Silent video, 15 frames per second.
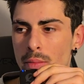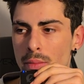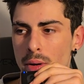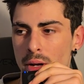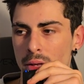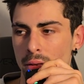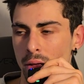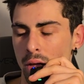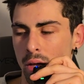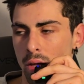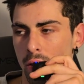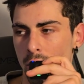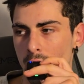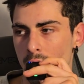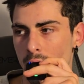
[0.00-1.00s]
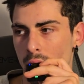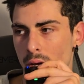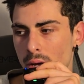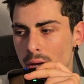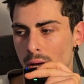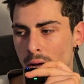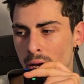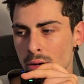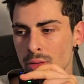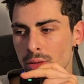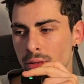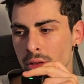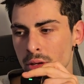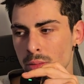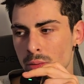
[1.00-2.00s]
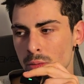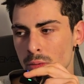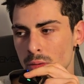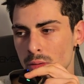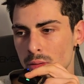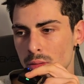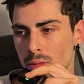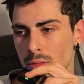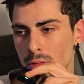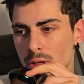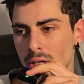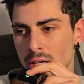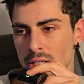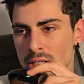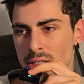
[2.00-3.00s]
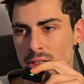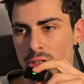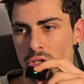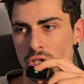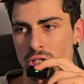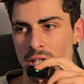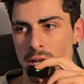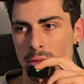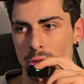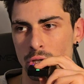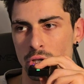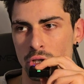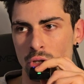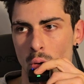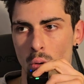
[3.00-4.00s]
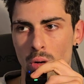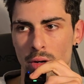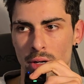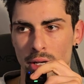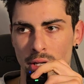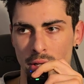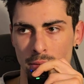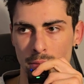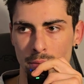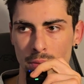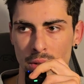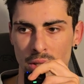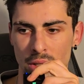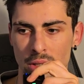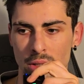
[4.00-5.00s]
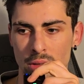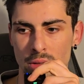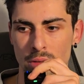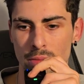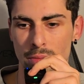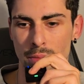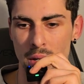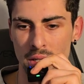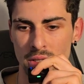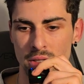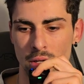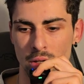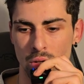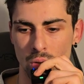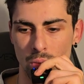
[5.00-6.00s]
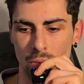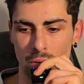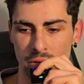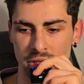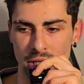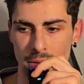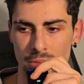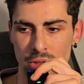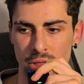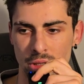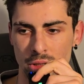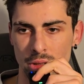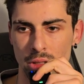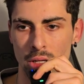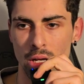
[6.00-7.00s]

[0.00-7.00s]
But I don't think people realize just how short it can be based on your perception.